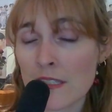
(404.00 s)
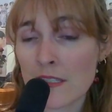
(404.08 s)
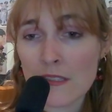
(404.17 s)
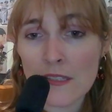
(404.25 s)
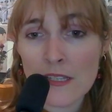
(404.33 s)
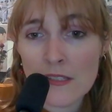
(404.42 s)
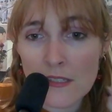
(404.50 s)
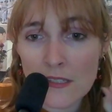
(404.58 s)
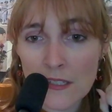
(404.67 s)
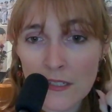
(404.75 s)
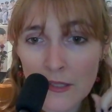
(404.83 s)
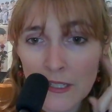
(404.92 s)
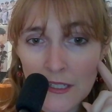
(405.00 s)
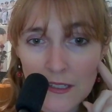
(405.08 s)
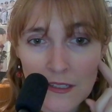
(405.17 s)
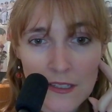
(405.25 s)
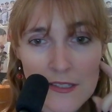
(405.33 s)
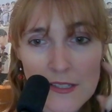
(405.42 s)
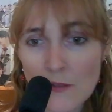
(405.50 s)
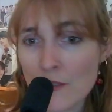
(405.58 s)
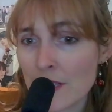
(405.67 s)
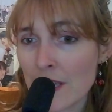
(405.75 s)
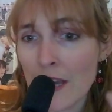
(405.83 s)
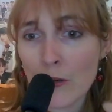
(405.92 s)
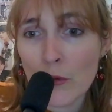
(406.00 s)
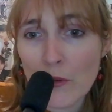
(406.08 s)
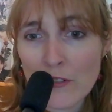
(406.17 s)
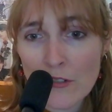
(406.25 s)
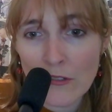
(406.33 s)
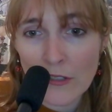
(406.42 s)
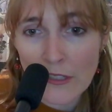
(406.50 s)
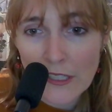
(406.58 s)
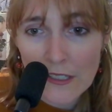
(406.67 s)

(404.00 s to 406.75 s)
Okay. Seriously, I don't know where to look.